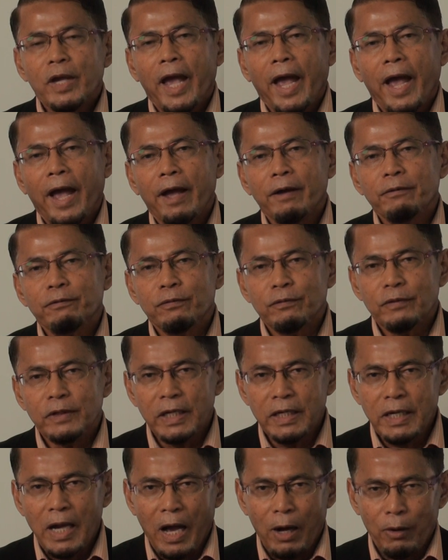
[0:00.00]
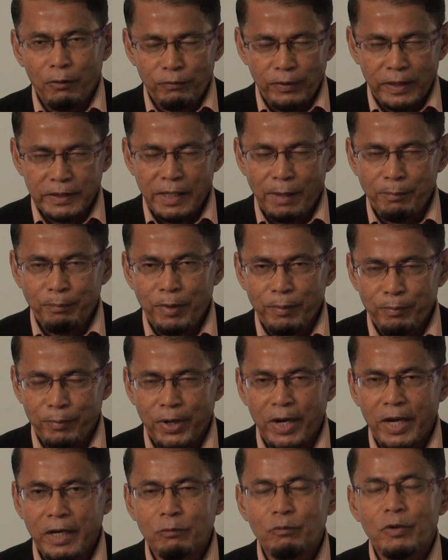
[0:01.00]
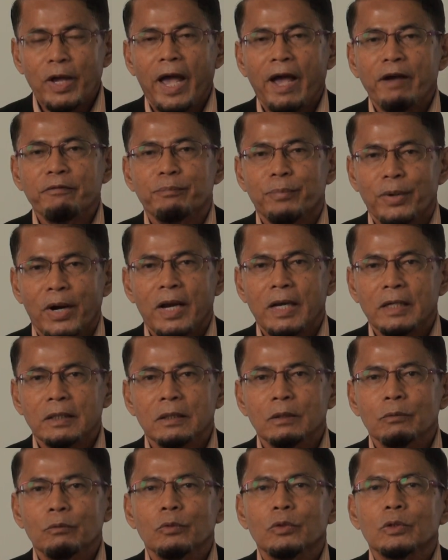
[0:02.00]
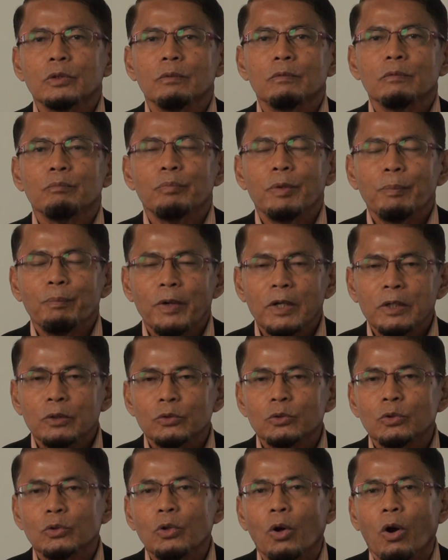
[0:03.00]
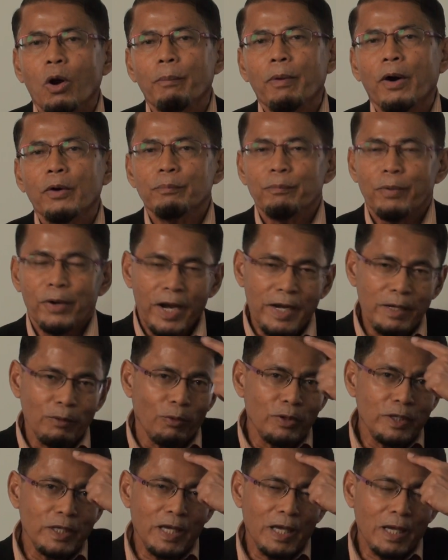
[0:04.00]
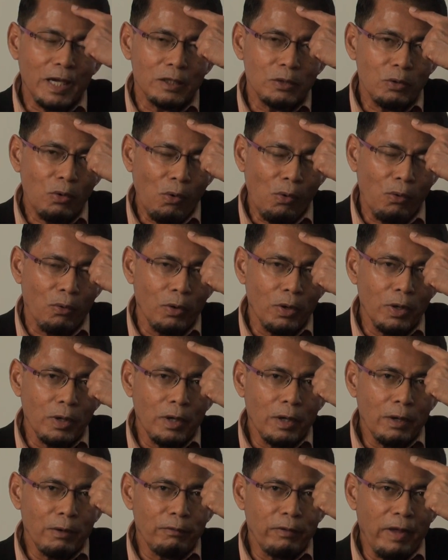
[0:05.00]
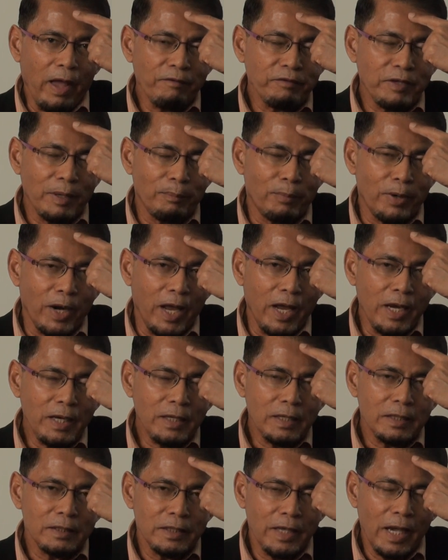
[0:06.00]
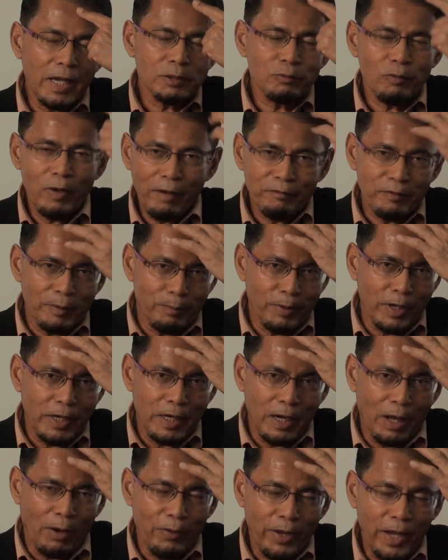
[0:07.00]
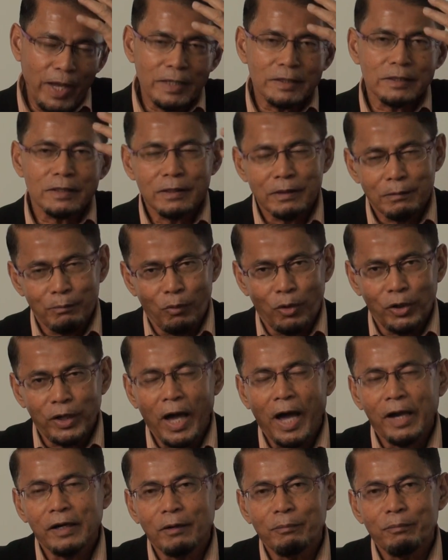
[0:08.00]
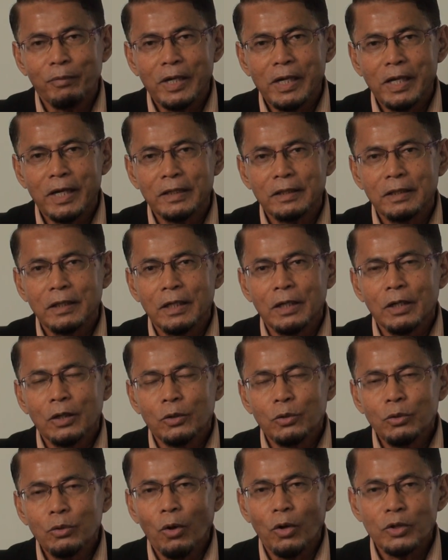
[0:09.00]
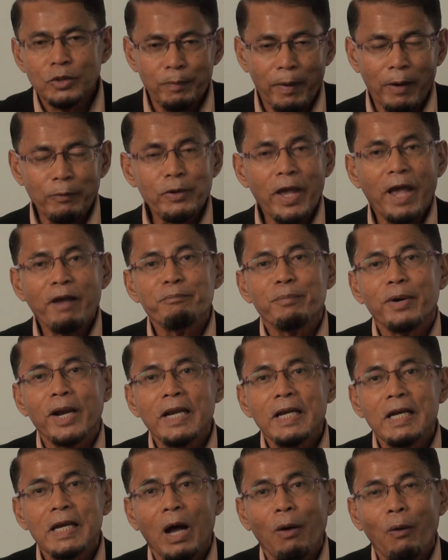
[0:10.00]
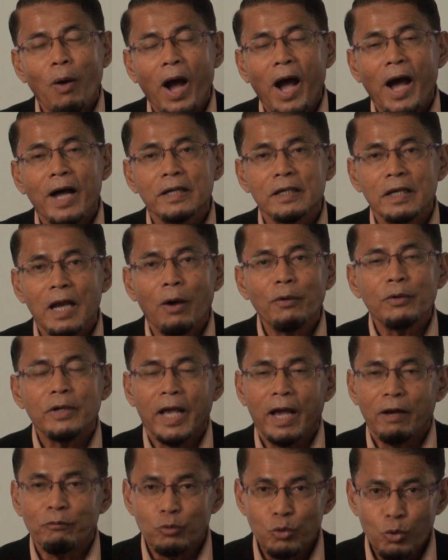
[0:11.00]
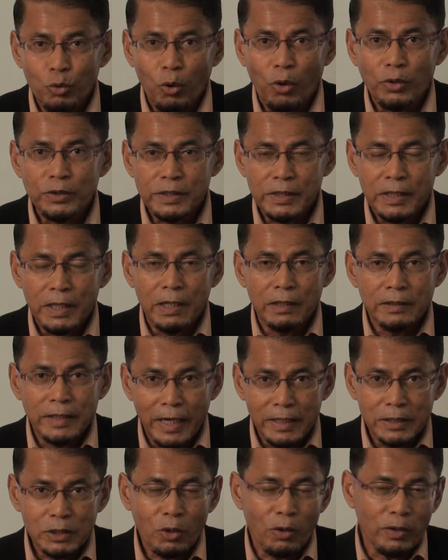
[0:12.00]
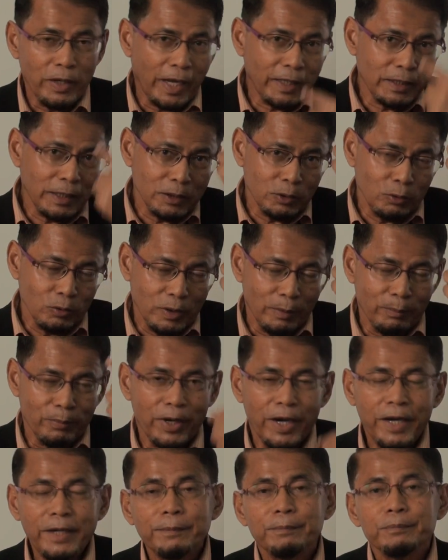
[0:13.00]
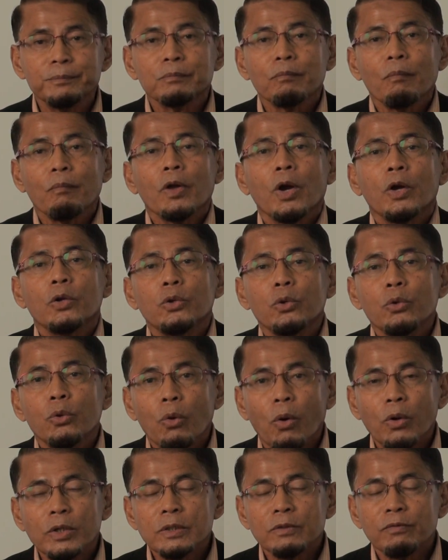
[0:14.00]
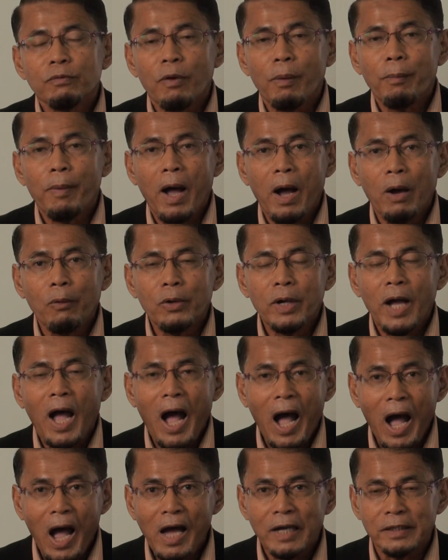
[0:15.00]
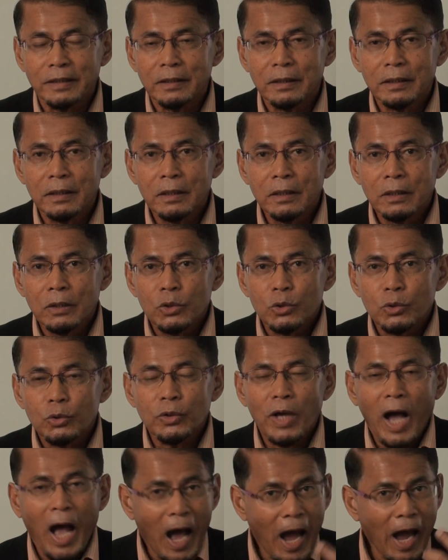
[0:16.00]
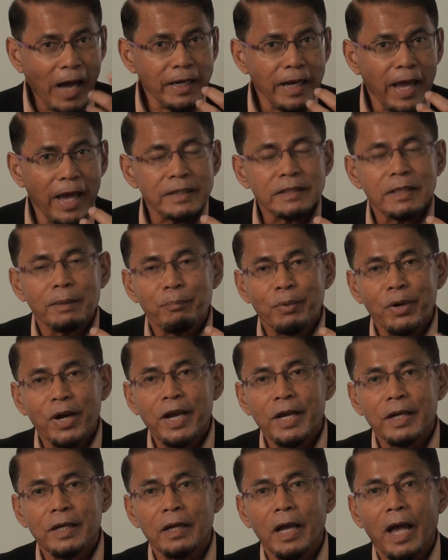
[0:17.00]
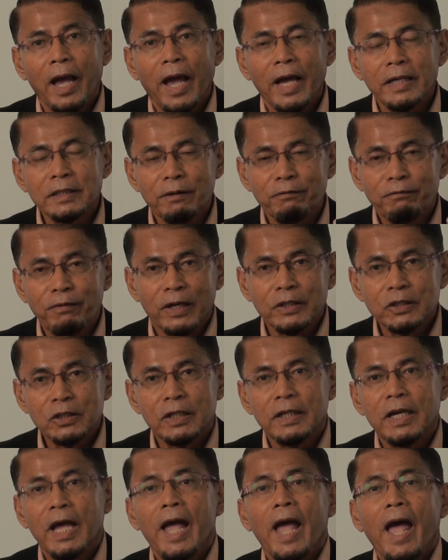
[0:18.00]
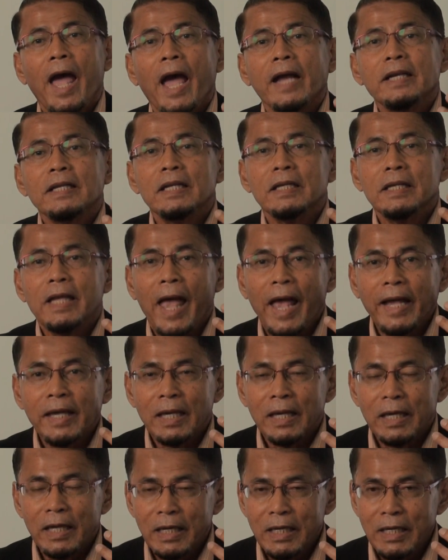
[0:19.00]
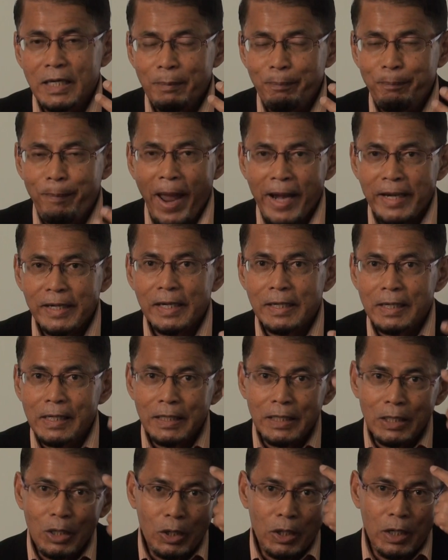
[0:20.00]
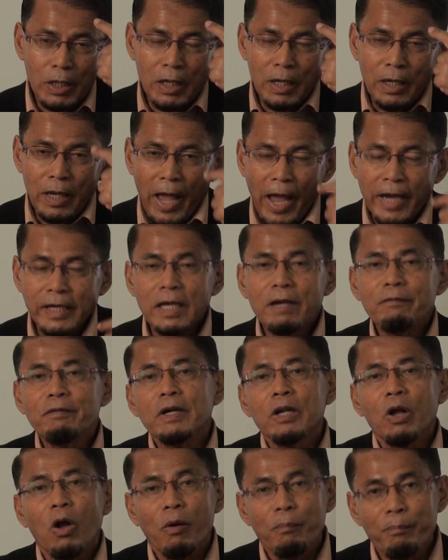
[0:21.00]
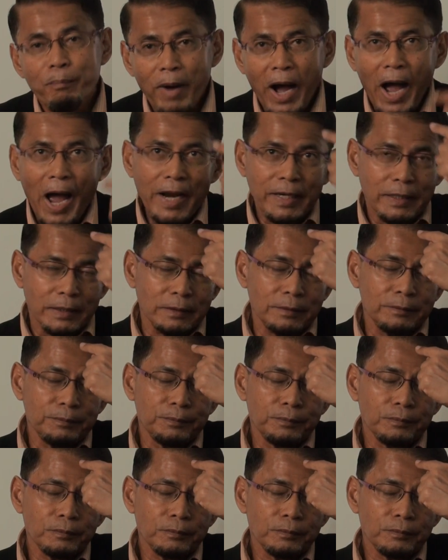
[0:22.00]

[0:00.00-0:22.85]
have in our, for example, brain, we have brain. People used to talk about brain only here. No, we have the brain. Yes, we have the brain in our heads, more than 100 billion neurons, but we have brain in our heart. Now they have neurons that is connected to the brain, neurons from our heart. So the heart has a brain, has a function, and it acts independently and even command